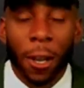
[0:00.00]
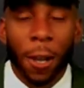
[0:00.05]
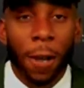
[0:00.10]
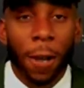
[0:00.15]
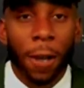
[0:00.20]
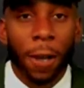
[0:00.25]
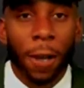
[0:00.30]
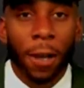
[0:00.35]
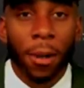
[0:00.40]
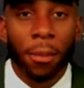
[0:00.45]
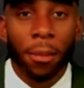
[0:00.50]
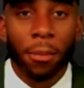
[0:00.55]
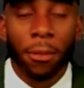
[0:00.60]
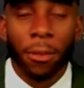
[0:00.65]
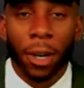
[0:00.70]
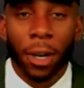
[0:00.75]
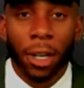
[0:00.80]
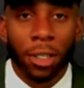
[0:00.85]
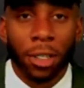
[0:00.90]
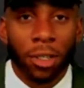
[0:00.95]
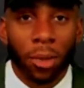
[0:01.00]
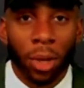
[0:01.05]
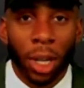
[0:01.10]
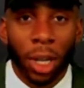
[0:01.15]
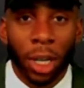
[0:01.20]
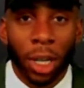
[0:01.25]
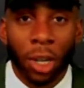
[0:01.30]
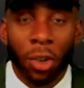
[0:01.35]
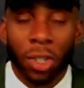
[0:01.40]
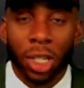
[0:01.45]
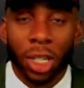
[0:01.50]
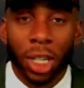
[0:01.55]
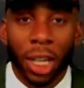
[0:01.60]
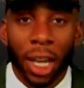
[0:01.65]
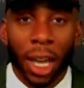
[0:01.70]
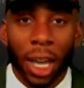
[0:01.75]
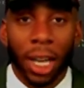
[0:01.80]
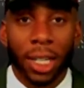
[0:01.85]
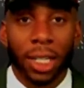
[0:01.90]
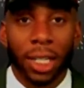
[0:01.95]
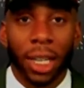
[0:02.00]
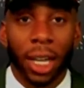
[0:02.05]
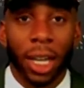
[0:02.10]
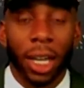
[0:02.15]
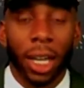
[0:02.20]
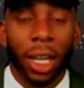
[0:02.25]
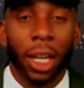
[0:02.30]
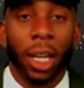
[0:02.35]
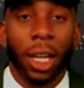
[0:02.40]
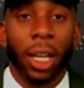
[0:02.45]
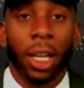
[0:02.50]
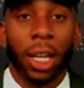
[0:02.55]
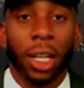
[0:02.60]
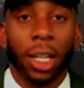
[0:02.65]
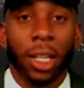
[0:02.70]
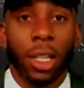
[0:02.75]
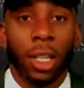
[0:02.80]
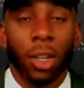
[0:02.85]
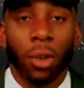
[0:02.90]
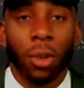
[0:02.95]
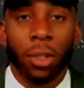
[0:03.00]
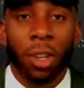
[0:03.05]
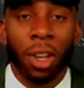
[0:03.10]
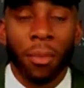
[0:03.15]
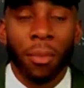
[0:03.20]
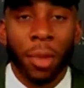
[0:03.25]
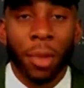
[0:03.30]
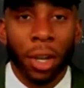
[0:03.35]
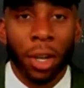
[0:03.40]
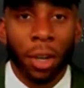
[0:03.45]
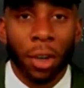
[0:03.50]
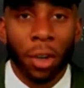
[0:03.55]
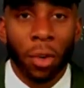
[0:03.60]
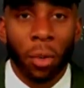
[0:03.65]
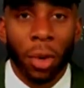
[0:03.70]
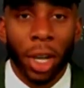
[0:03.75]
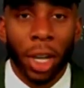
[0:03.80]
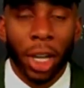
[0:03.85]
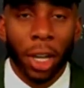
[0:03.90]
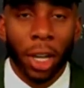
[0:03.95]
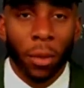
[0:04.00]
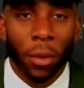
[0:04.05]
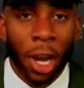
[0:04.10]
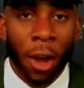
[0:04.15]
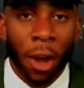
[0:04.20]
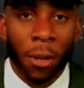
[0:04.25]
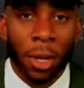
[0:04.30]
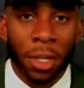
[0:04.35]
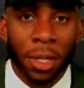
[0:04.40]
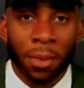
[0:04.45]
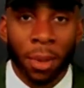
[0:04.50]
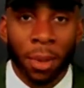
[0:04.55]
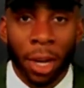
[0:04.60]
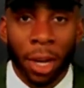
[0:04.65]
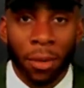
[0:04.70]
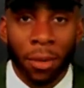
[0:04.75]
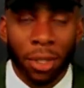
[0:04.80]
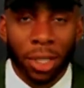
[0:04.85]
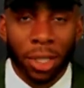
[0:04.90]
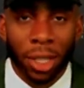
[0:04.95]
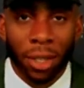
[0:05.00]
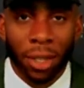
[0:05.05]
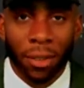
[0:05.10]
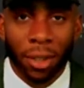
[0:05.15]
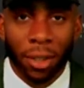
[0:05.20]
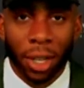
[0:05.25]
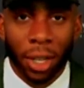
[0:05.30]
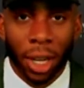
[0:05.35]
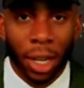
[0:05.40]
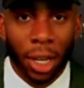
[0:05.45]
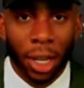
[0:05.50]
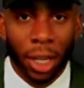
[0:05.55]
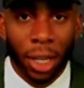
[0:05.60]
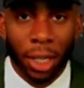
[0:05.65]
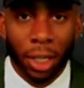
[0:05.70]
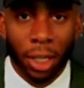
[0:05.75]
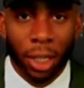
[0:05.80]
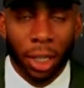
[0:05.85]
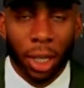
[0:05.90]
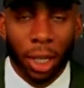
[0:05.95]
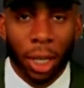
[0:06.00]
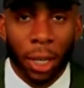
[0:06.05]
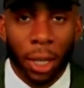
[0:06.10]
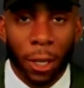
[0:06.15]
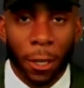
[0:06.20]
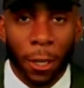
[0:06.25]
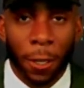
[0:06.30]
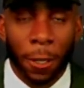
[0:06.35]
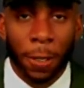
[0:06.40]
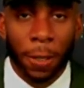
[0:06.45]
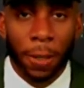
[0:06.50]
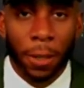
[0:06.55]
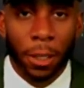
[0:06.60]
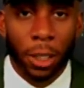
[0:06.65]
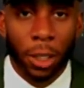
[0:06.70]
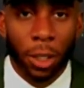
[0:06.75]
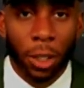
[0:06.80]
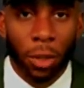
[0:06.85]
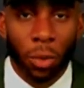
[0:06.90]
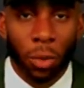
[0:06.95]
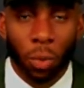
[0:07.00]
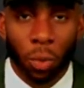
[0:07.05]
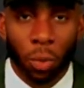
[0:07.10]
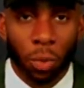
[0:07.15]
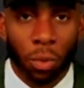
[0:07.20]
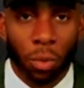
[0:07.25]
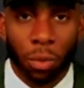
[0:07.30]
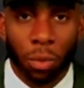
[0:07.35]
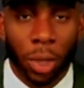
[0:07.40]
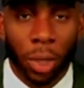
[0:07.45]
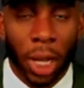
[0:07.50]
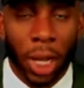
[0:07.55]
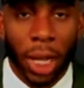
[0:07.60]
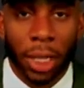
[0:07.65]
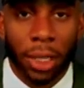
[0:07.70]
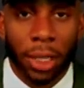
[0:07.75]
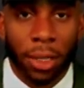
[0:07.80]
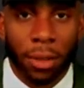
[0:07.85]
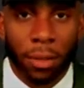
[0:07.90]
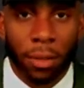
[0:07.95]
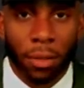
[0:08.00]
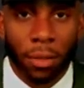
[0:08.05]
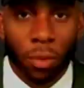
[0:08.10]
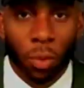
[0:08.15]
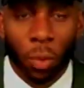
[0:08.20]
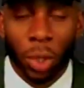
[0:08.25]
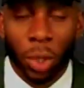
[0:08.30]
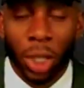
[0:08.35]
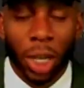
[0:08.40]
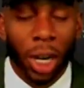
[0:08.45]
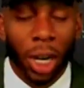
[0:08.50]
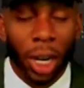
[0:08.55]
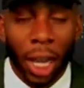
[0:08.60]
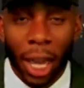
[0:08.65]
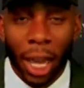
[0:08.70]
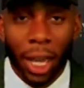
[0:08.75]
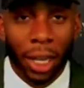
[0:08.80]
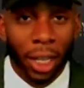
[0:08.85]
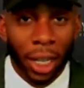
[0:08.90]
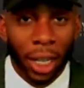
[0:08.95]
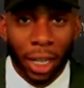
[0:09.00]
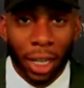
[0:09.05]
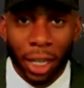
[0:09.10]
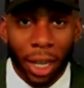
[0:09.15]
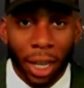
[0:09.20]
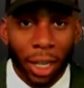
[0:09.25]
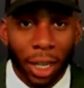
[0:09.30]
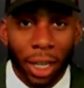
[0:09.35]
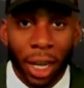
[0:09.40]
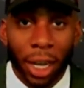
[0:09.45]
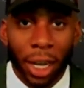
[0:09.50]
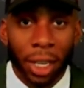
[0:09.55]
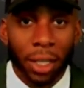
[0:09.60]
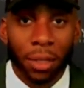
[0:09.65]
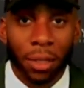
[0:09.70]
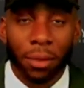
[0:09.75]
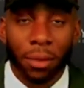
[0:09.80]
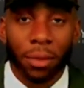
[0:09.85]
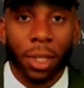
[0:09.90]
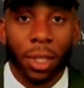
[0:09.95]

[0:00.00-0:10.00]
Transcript: um, Freddie Swain. Those are the guys that you know took me under their wing, and when I was playing receiver, they uh, like. We did a lot late night, a lot of